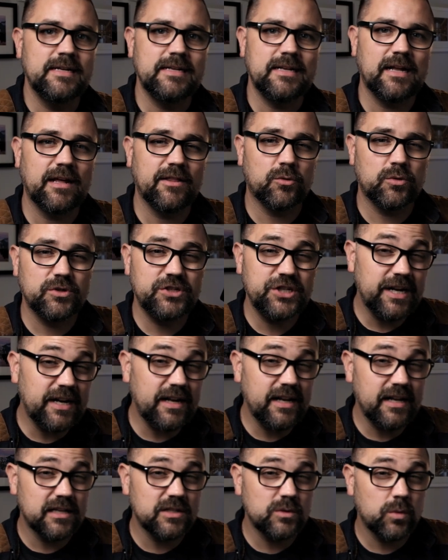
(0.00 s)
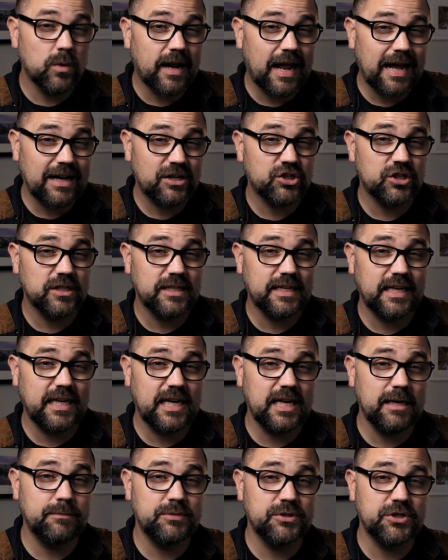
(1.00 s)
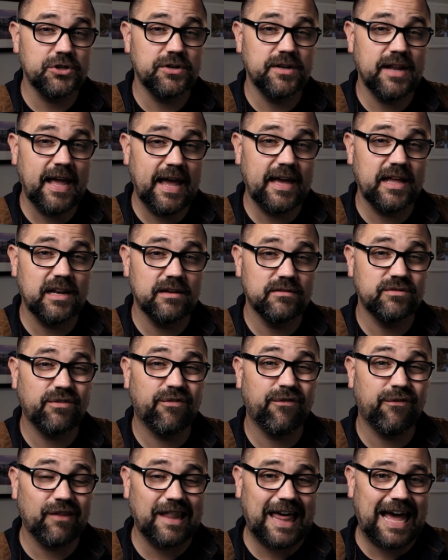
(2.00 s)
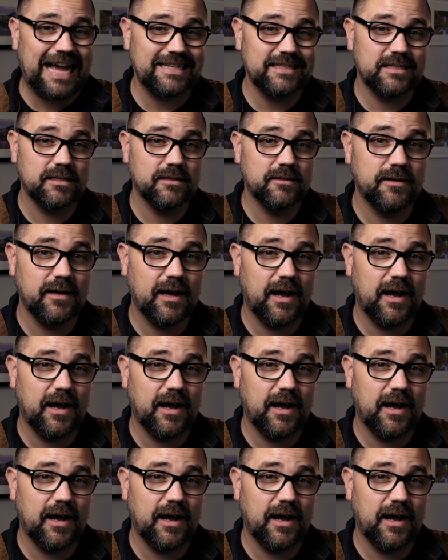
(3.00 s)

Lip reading: Now, the rigidity is what actually keeps your negatives flat.